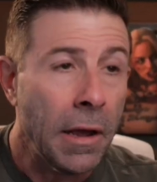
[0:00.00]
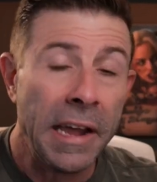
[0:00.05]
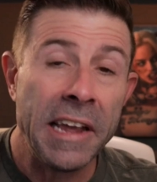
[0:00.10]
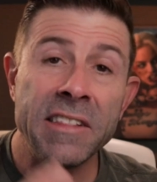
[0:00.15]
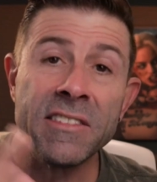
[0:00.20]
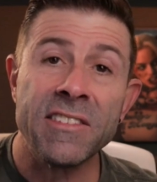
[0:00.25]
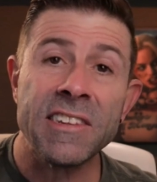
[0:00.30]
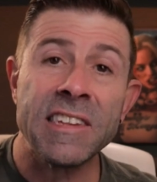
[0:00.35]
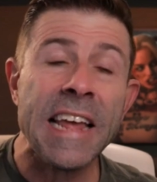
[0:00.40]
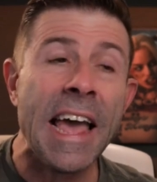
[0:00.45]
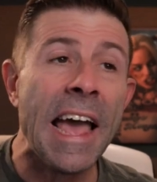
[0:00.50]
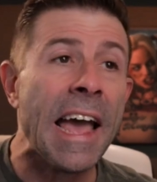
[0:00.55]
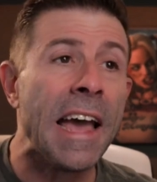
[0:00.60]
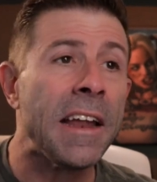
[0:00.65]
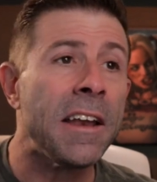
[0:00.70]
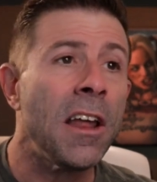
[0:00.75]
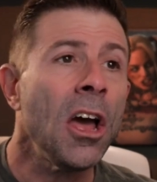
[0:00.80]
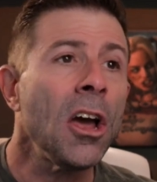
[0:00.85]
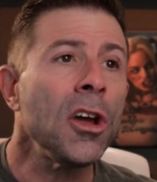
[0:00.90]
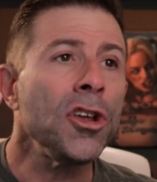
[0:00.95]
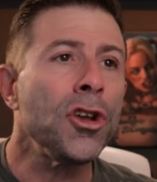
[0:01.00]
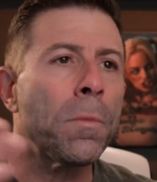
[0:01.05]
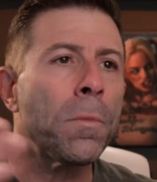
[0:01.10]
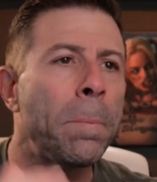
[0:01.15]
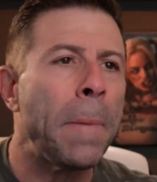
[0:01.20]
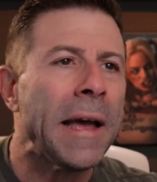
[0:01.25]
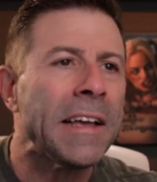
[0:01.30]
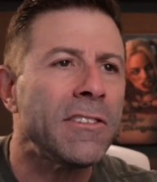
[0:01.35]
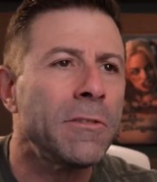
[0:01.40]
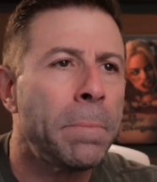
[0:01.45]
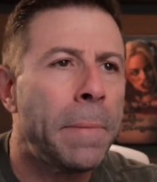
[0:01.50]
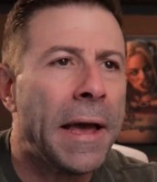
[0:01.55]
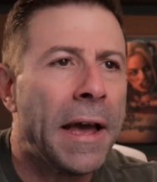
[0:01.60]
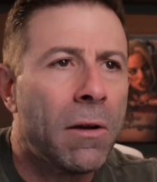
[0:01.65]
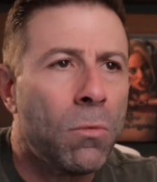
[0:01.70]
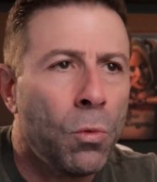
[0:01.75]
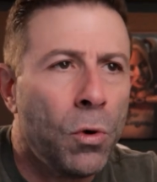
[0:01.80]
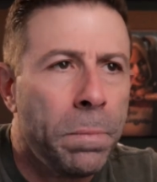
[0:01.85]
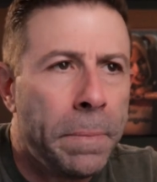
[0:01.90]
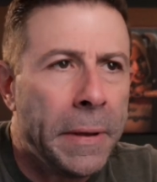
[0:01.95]
Instead, your best
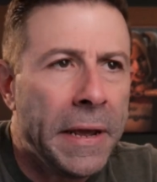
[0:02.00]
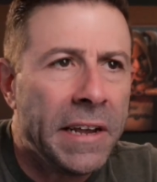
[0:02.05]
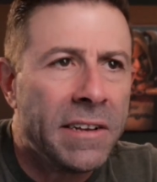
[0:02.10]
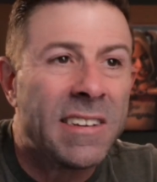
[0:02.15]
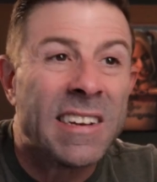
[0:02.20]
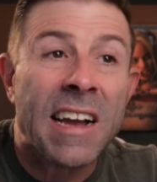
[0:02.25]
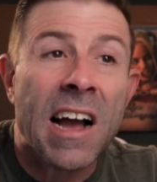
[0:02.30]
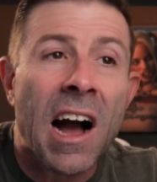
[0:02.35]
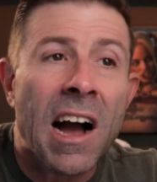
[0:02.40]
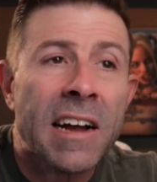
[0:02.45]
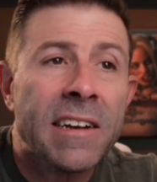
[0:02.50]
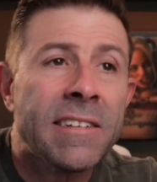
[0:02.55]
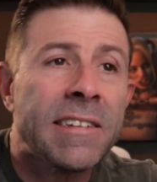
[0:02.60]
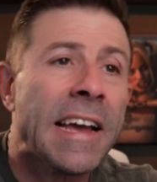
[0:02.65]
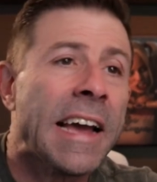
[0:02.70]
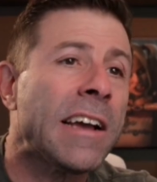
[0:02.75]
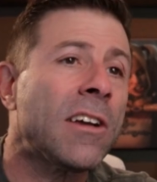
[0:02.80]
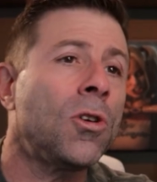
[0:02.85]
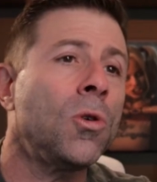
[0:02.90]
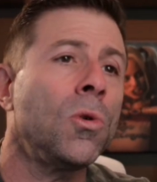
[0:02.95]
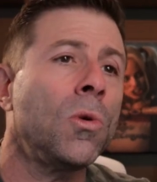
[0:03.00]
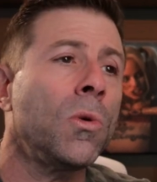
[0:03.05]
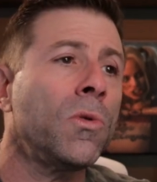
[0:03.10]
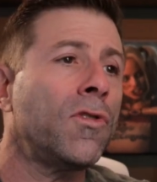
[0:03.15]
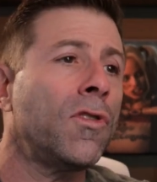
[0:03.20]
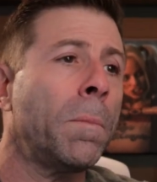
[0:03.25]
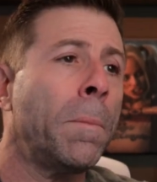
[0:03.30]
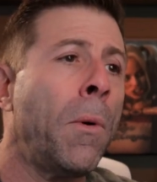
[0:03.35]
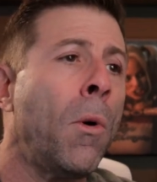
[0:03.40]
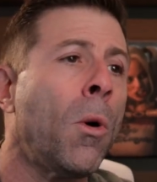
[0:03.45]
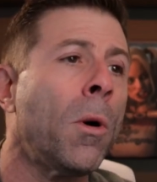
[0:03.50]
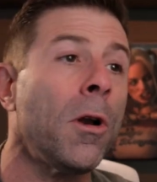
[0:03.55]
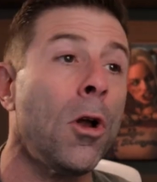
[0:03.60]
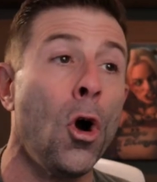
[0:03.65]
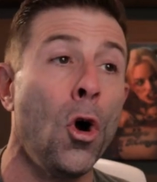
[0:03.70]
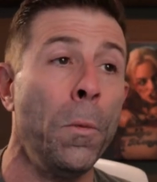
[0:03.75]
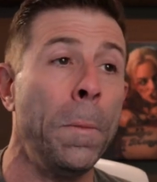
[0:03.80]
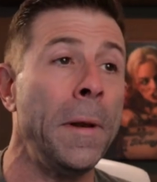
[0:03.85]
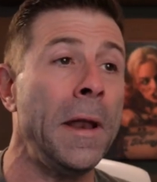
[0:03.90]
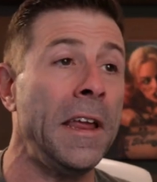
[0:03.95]
bet would be to contact Google support,
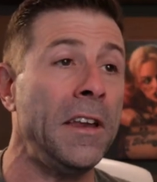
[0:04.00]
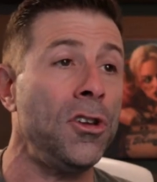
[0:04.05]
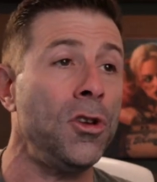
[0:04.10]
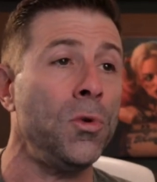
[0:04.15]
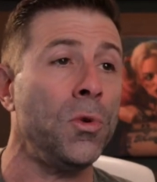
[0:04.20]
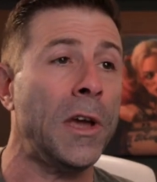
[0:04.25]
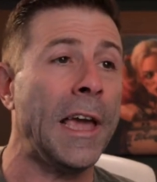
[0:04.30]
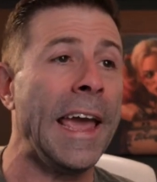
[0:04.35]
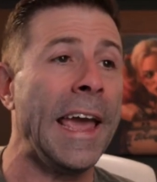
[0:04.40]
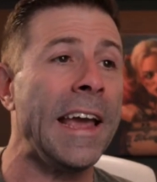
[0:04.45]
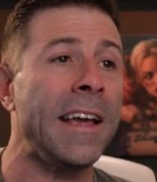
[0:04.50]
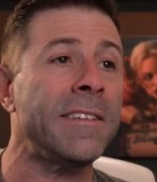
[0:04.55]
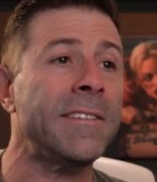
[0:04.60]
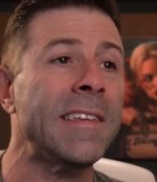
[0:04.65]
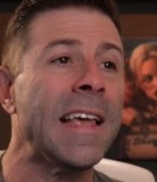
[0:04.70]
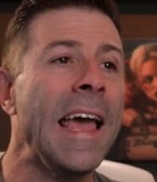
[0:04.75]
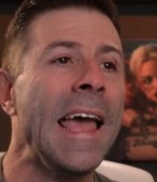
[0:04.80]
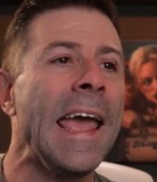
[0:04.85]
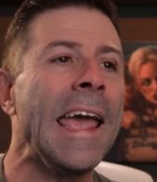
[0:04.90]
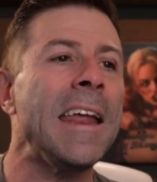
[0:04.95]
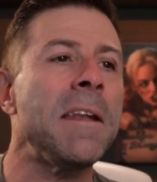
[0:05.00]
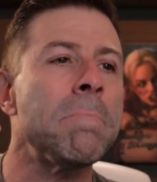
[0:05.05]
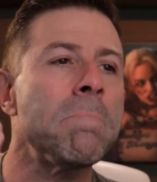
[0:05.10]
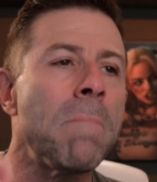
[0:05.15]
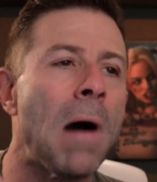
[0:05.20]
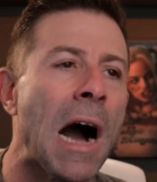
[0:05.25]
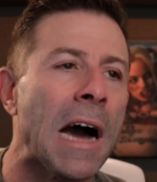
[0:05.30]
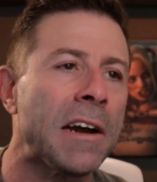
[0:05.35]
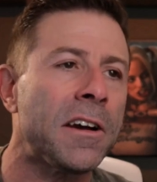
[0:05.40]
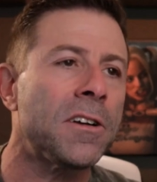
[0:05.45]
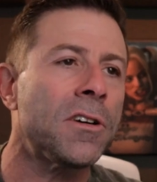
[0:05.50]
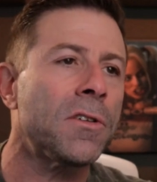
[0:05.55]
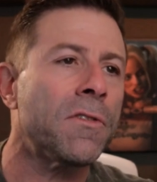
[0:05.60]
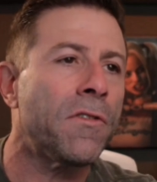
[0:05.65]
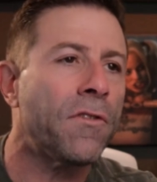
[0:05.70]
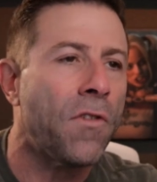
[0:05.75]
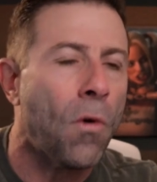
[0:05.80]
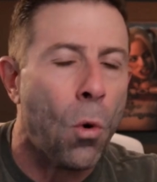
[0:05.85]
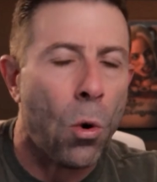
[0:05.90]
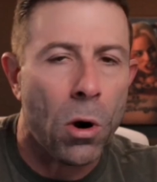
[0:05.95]
open a new case, and monitor
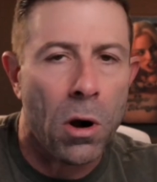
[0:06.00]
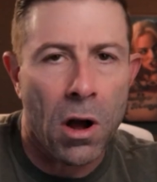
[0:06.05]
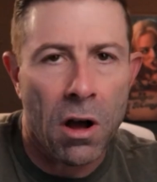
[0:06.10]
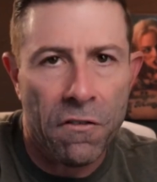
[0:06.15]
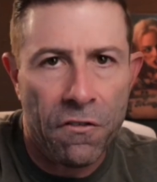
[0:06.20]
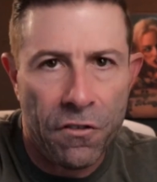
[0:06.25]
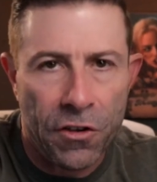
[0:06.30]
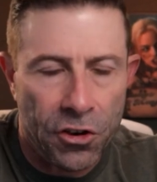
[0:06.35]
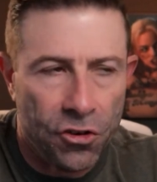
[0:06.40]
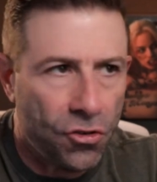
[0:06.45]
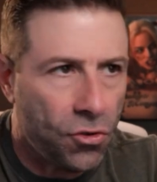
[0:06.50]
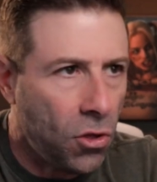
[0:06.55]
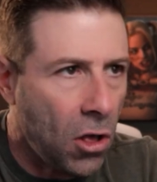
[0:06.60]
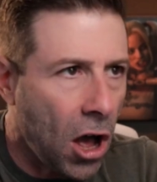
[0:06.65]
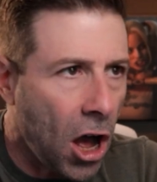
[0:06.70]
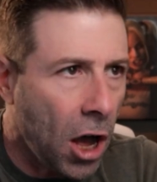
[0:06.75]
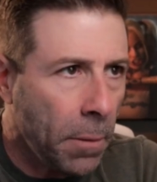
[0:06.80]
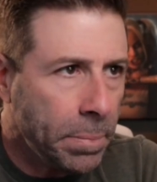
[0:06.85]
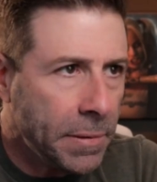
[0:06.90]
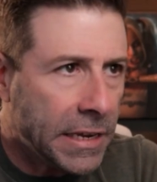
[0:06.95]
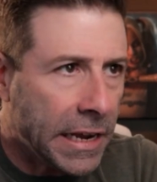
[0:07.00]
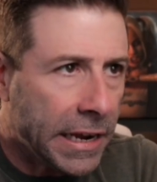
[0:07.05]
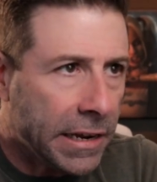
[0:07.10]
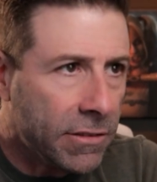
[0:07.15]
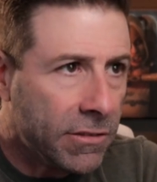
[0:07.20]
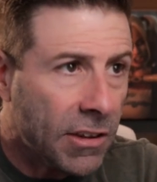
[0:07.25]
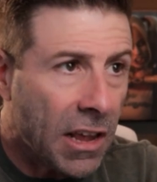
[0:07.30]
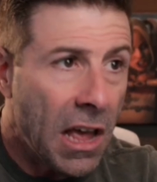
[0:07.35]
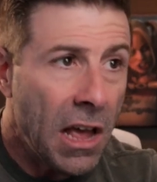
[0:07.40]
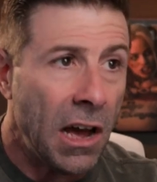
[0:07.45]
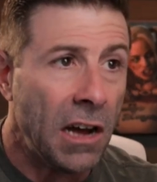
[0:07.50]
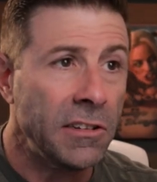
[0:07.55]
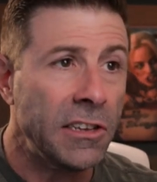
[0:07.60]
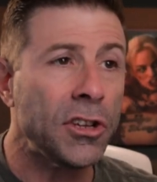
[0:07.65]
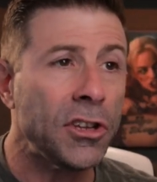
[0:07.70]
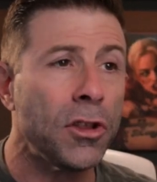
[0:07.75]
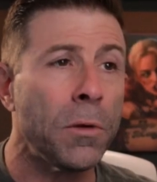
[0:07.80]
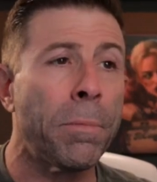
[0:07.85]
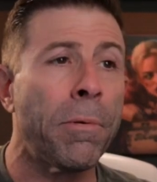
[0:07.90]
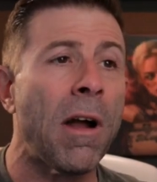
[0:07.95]
for official updates.
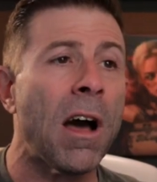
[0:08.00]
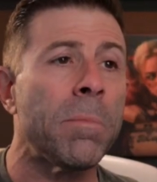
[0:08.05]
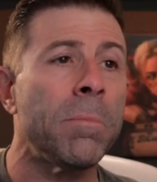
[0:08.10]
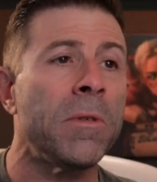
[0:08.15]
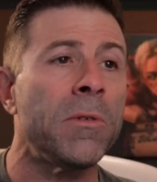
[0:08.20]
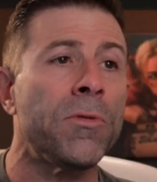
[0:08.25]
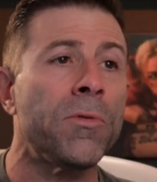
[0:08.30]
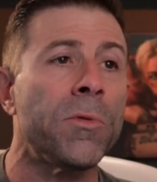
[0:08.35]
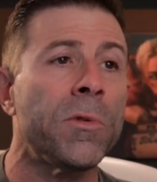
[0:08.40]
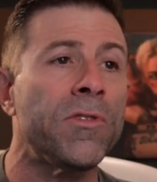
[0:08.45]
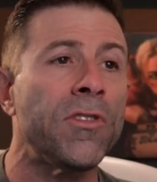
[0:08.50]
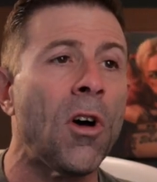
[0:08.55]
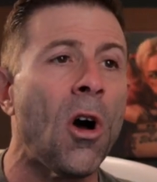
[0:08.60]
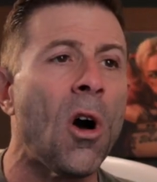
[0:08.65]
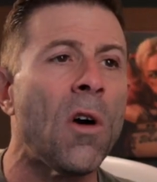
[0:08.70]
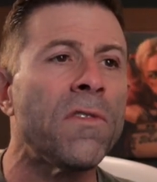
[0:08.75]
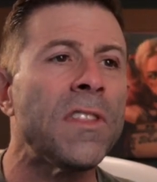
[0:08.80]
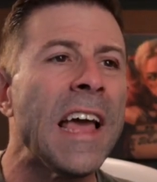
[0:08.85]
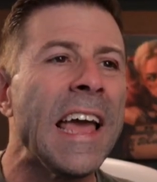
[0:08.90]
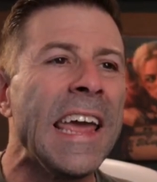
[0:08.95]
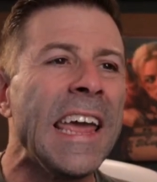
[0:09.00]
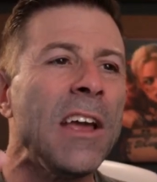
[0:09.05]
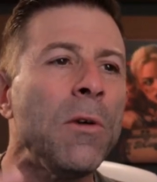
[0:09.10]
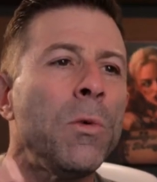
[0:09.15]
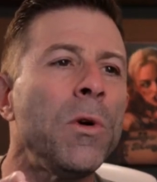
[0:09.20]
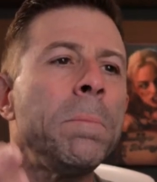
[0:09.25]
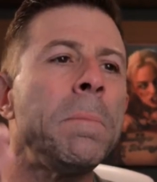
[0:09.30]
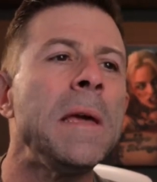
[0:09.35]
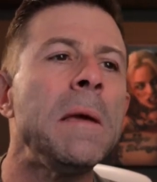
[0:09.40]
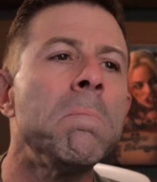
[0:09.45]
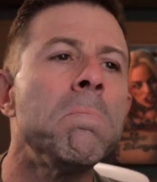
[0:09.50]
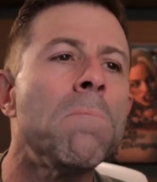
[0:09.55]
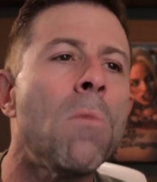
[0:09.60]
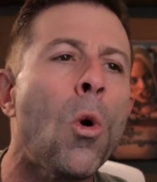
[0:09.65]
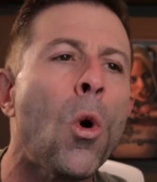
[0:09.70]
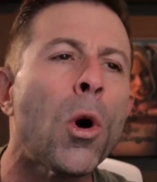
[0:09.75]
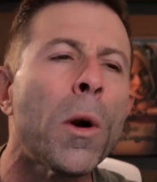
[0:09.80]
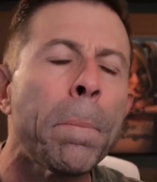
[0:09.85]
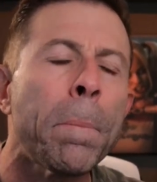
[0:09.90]
Until the problem is resolved, it would be more